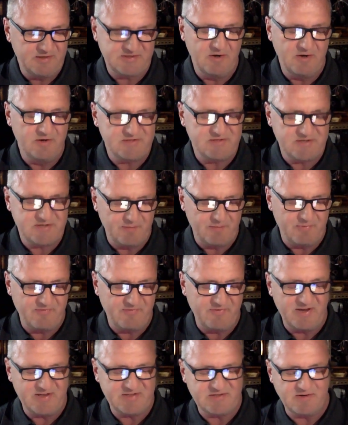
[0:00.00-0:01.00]
associate
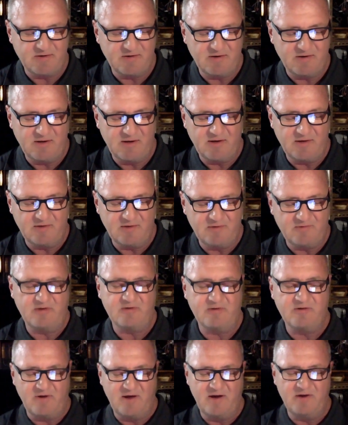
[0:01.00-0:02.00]
professor,
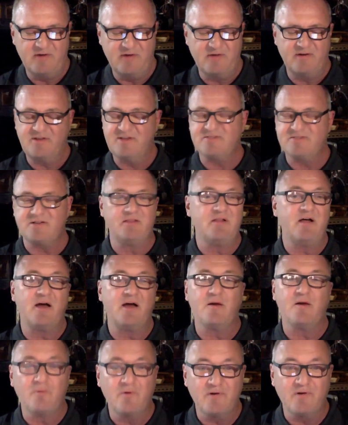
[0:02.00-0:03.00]
director of there's a
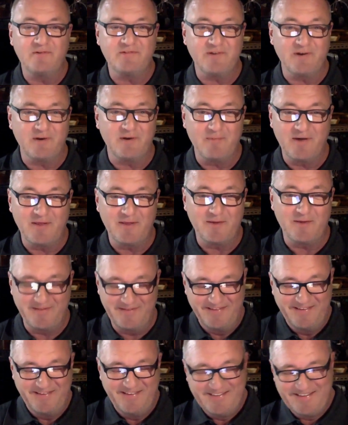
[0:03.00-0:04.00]
lot of words here, by the
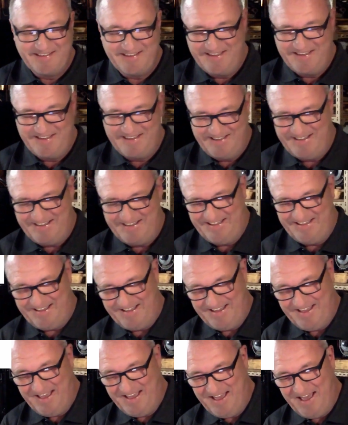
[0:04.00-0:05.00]

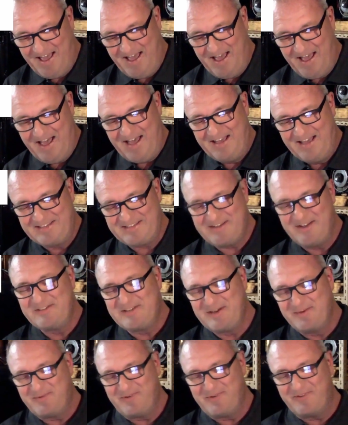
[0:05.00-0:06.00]
way.
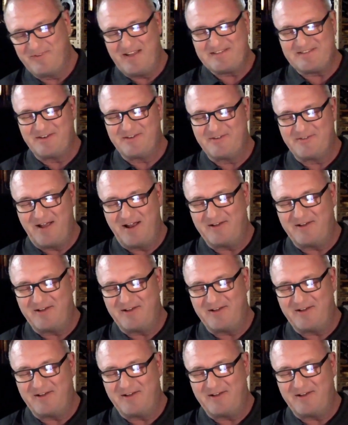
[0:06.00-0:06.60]
Associate professor,